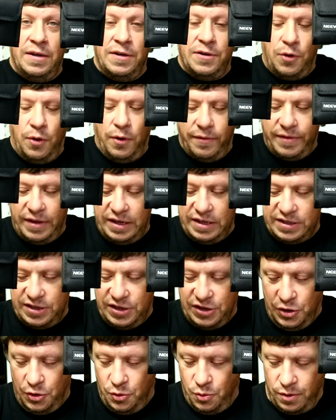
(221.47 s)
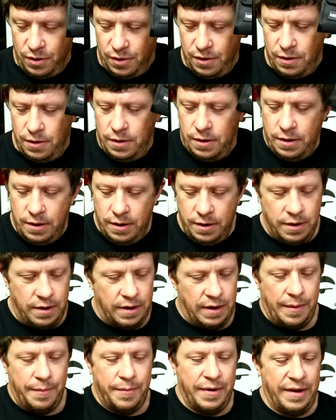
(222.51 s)
Two of these newer,
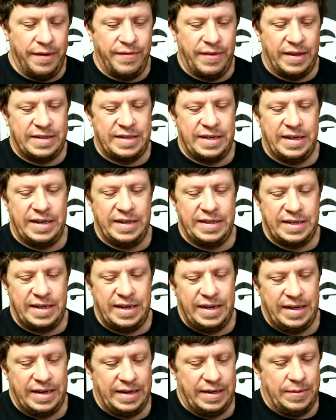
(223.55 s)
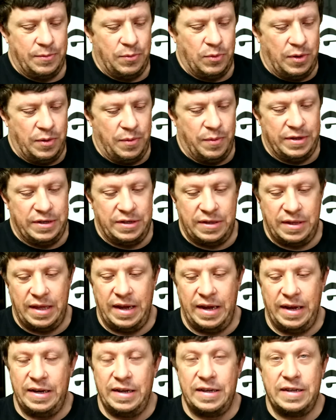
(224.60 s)
I believe that's how you say it, and what it
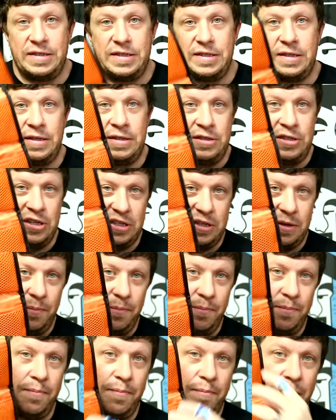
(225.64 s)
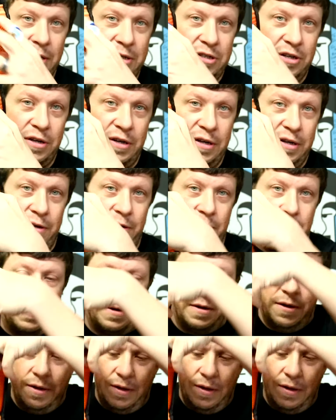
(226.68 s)
is, just a bunch of little,